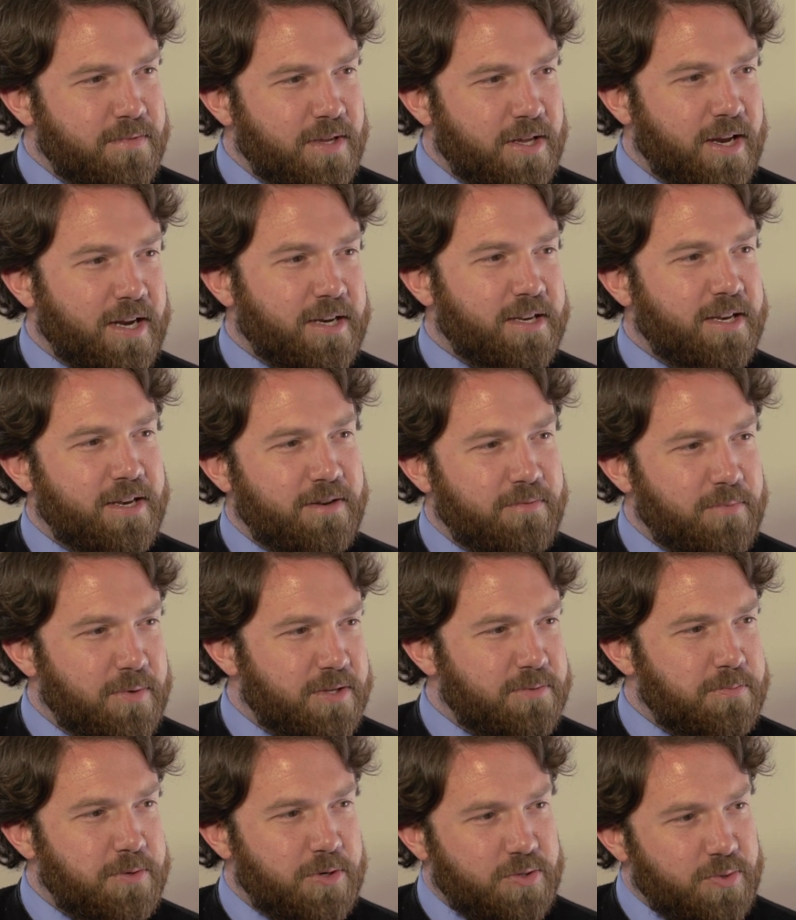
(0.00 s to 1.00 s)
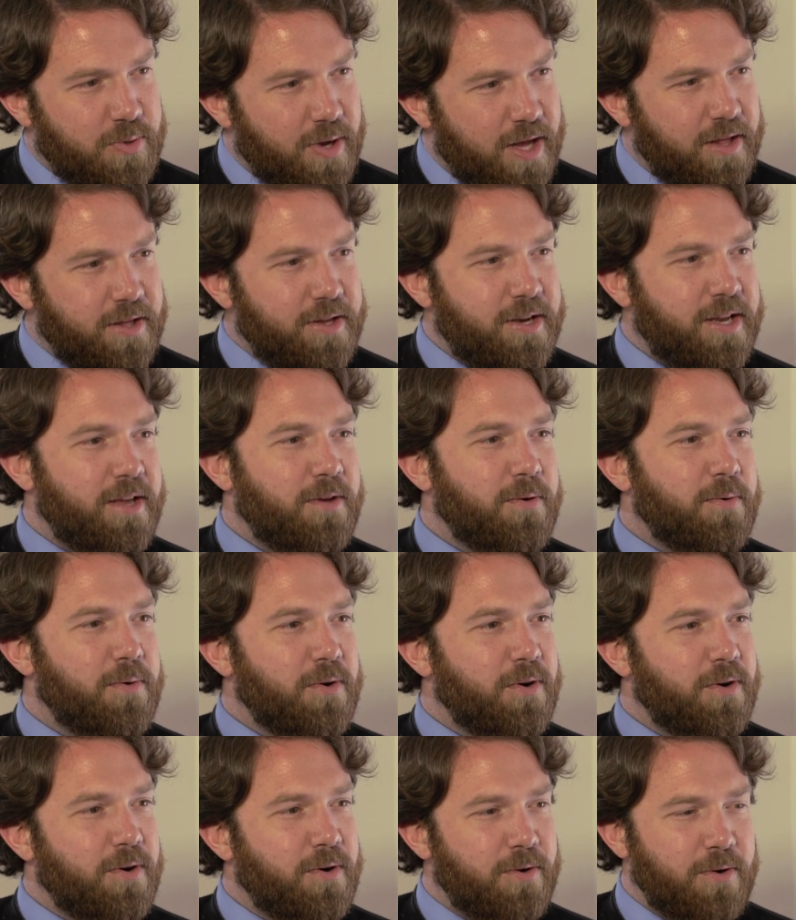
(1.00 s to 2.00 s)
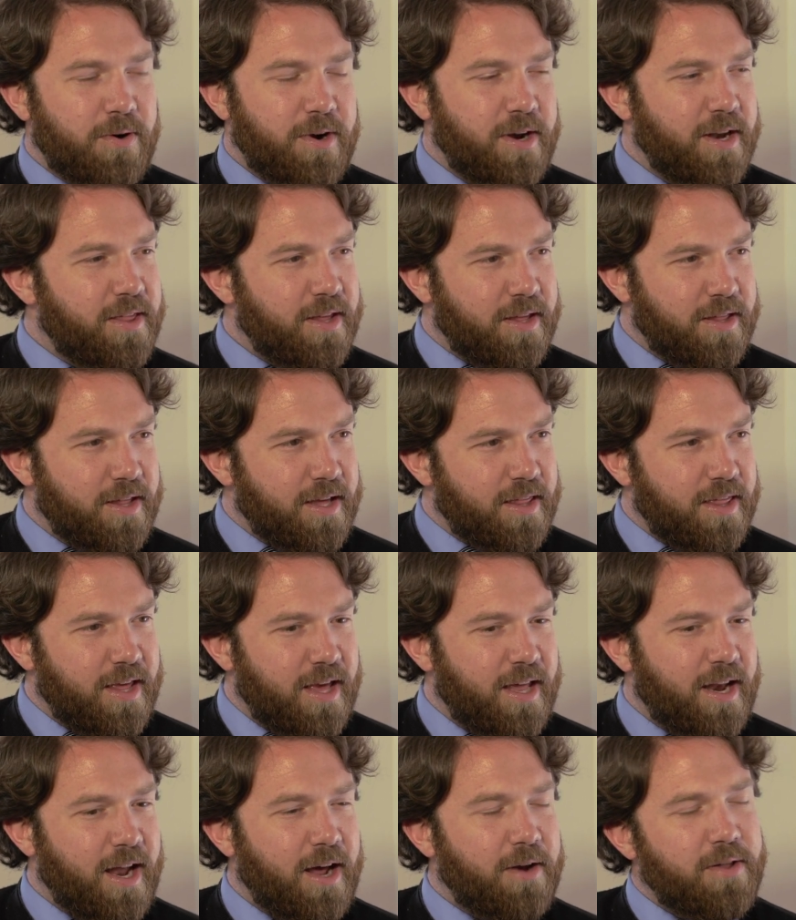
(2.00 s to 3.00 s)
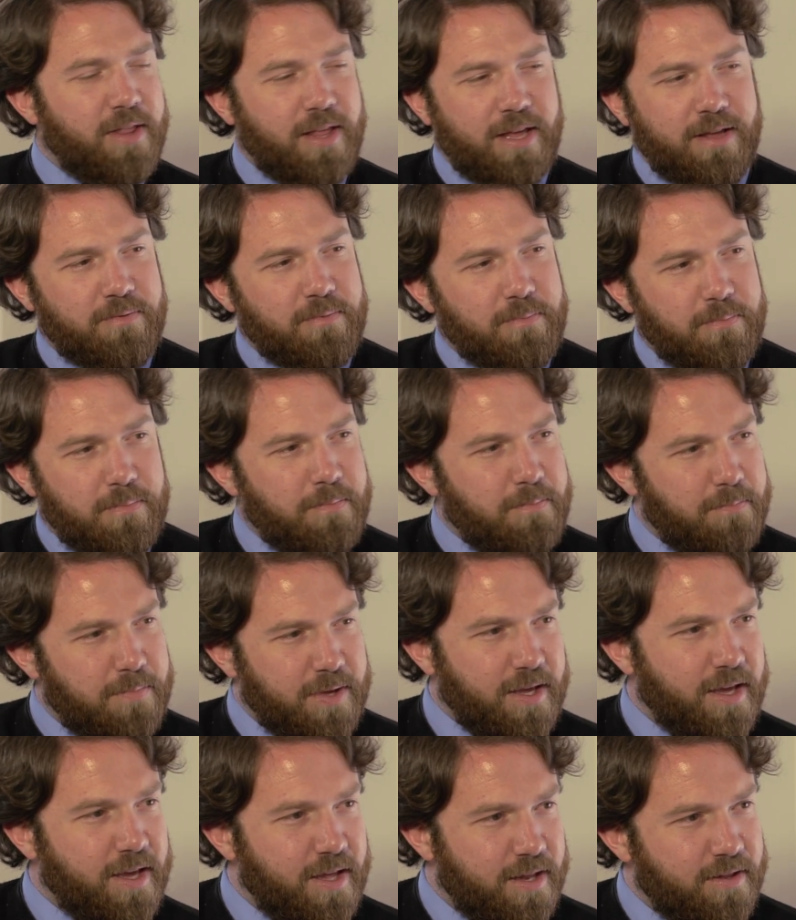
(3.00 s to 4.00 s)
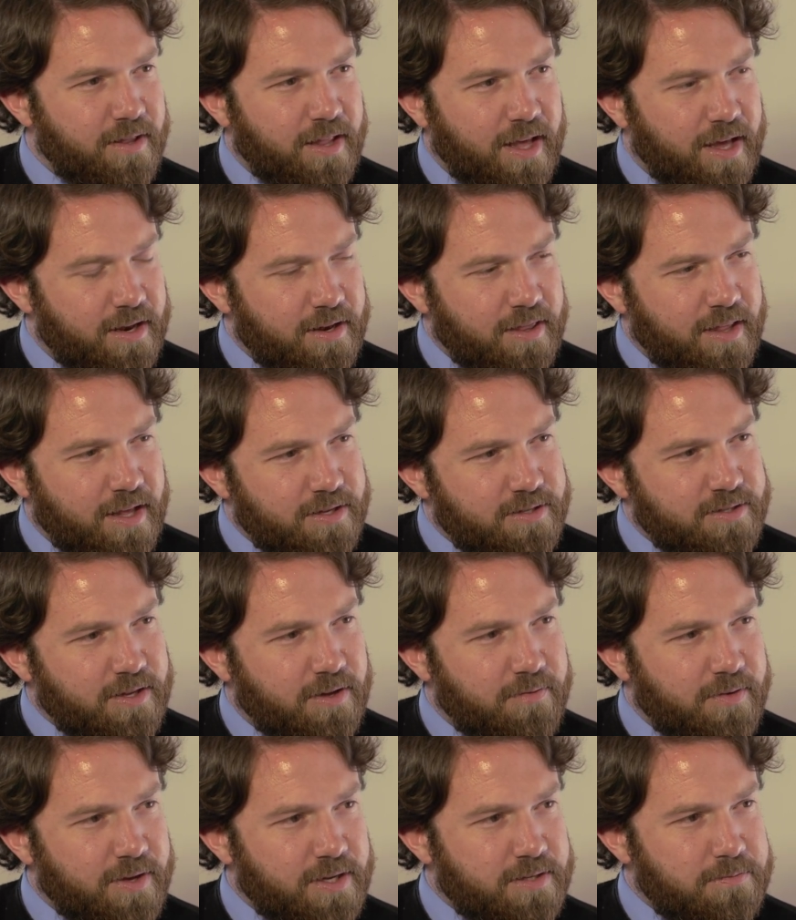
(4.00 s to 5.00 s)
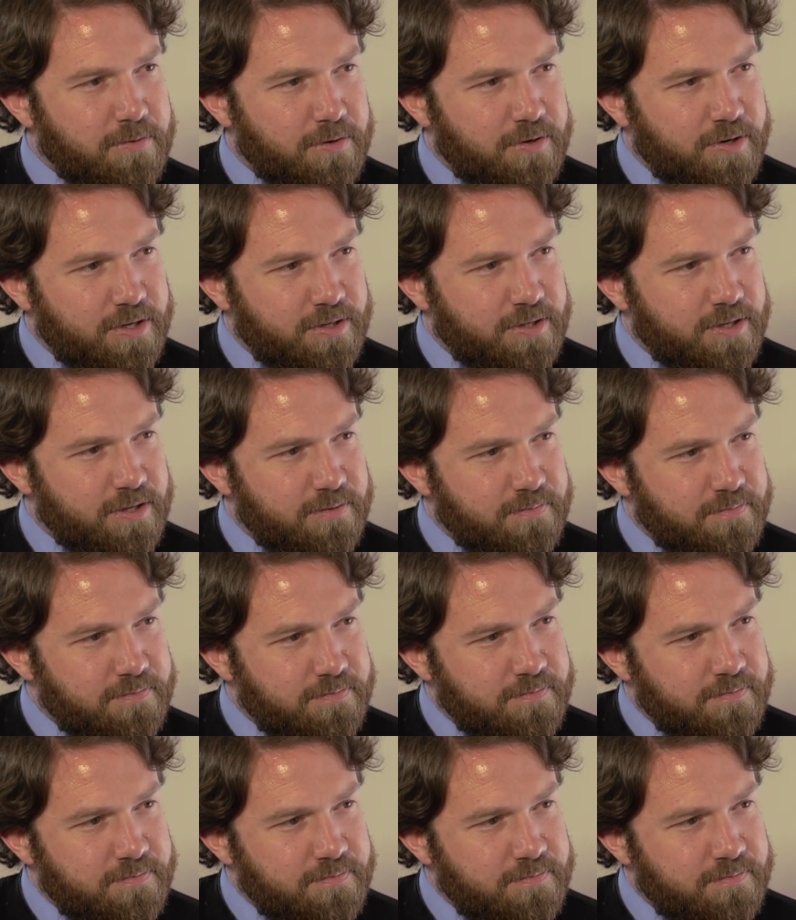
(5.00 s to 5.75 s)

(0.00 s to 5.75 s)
connecting with spirituality or anything like that, how do they even begin that self-exploration?